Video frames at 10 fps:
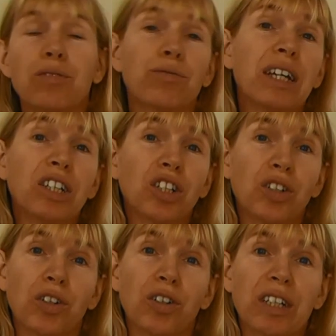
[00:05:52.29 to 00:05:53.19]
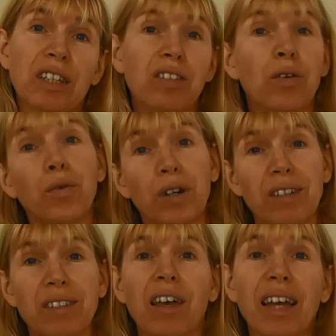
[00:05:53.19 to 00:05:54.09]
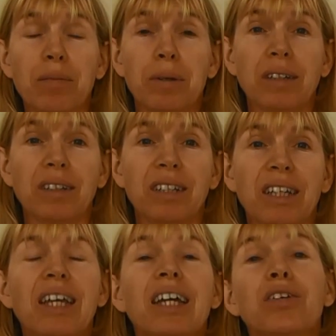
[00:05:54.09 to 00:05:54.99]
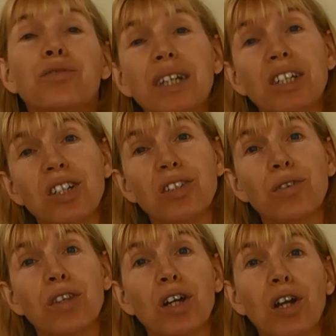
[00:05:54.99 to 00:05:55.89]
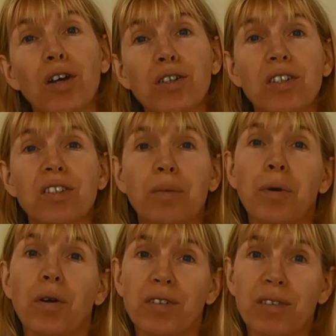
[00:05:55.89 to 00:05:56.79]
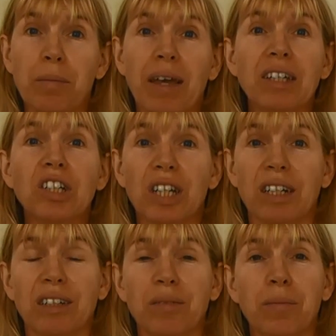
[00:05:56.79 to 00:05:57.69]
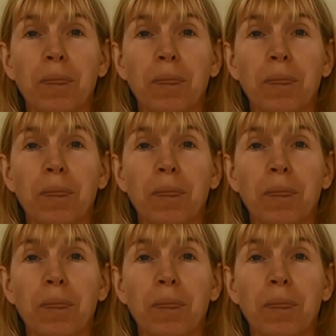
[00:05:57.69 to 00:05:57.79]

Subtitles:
reassurance, or excitement, it reaches for the closest approximation.